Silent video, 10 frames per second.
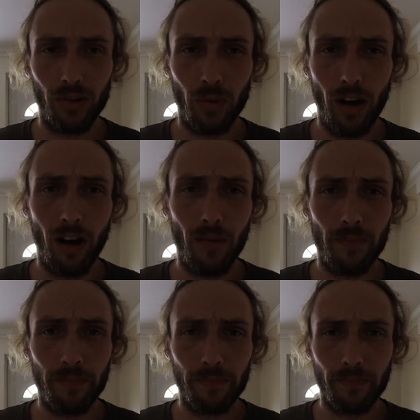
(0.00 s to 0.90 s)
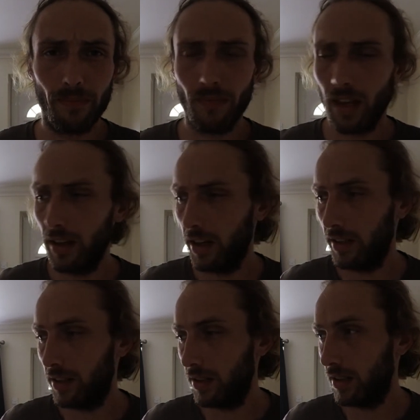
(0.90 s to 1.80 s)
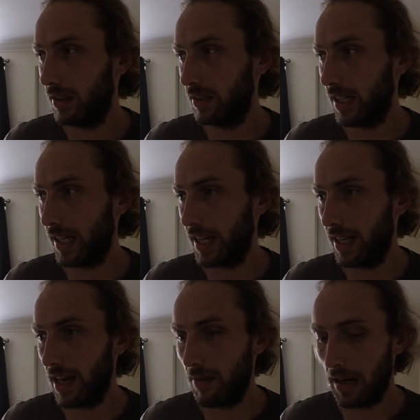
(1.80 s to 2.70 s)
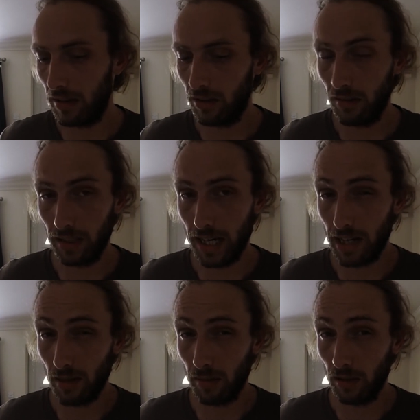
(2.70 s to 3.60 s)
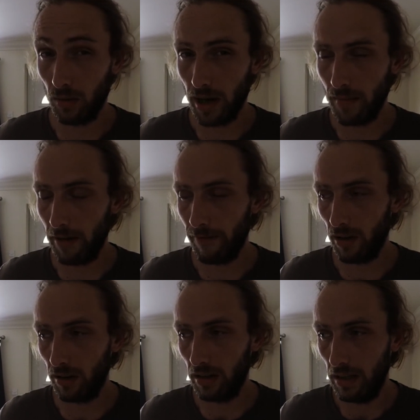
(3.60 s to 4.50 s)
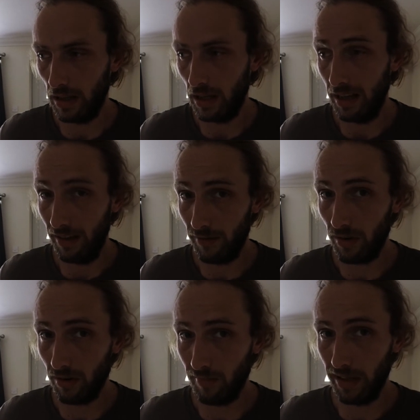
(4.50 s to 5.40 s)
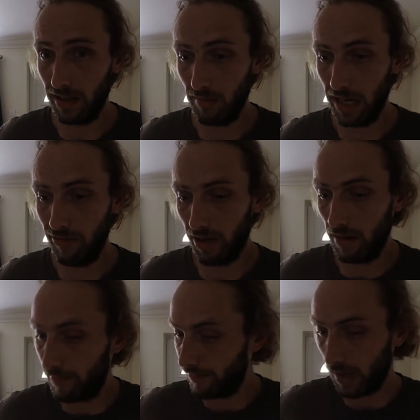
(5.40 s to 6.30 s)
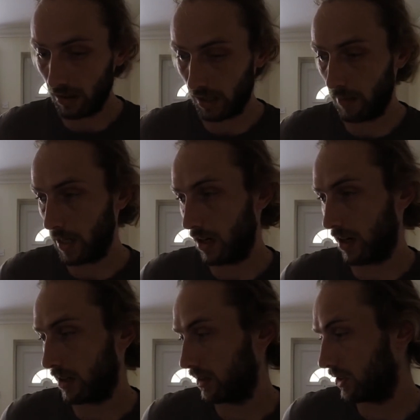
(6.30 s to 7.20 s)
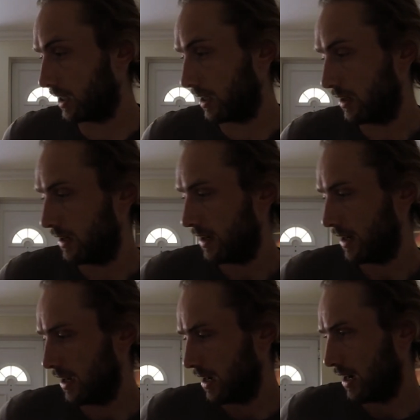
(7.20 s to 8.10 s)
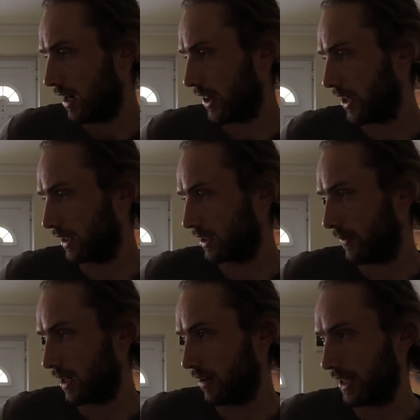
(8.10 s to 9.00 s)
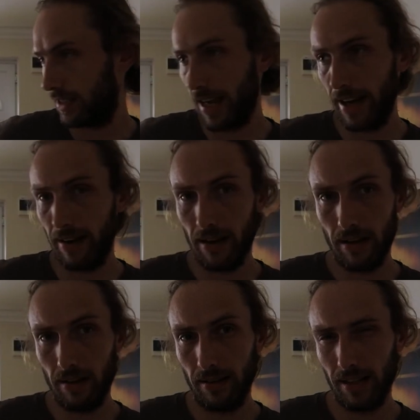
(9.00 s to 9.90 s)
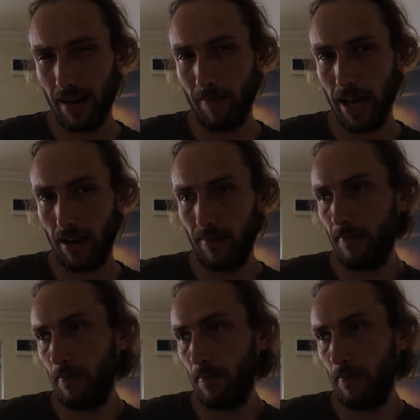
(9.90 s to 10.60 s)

a lot, you know, to dedicate that amount of time to catch up on a 20 minute vlog. If you're a busy beaver, it's going to be hard. So I think something like a 10 minute,